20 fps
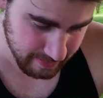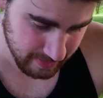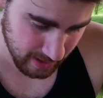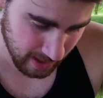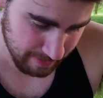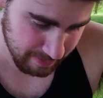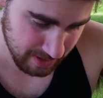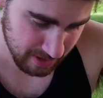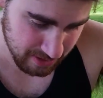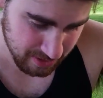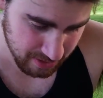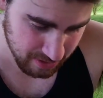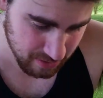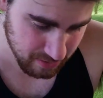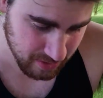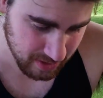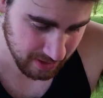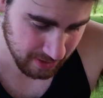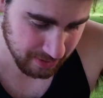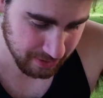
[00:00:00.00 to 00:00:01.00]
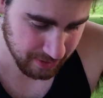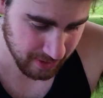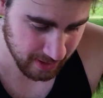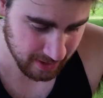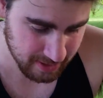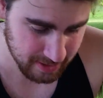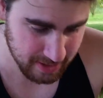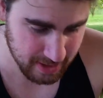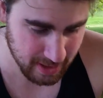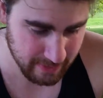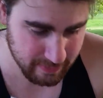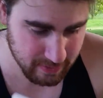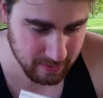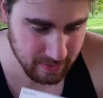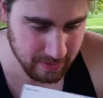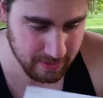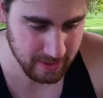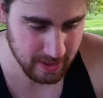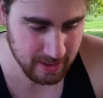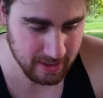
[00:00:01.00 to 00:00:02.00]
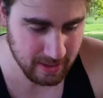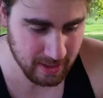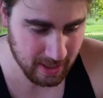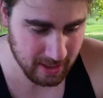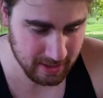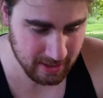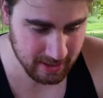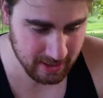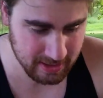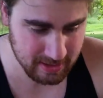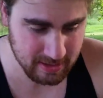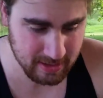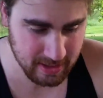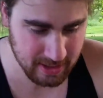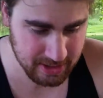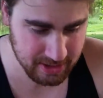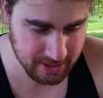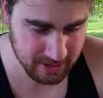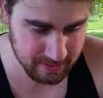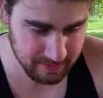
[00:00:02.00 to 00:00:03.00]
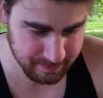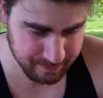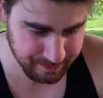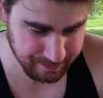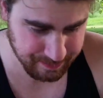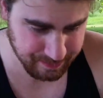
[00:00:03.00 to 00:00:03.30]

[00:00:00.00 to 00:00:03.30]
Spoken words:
I mean, do you really think The Evil Within and Alien Isolation